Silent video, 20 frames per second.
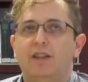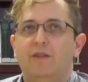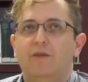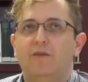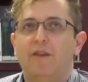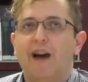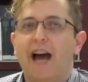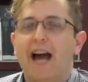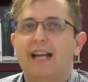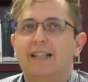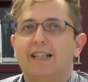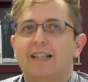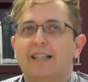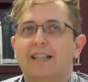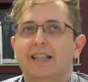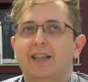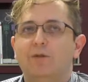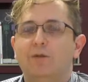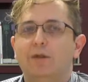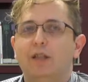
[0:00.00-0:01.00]
the
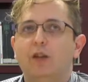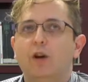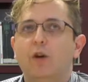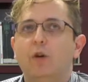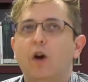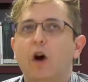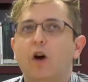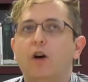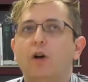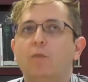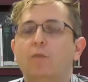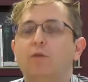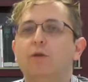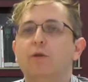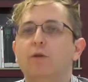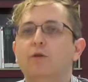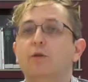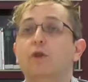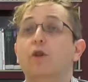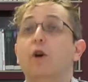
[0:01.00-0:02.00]
fact that we no longer
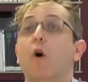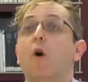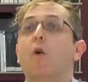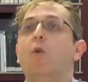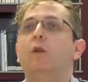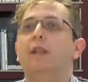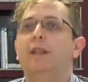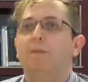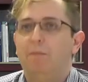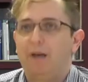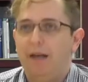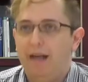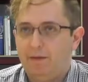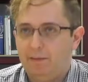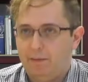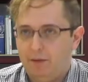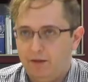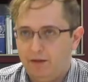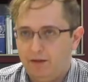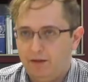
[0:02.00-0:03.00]
produce only
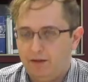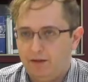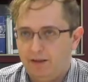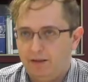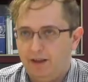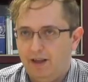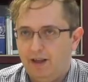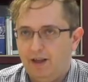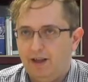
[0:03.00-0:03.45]
papers.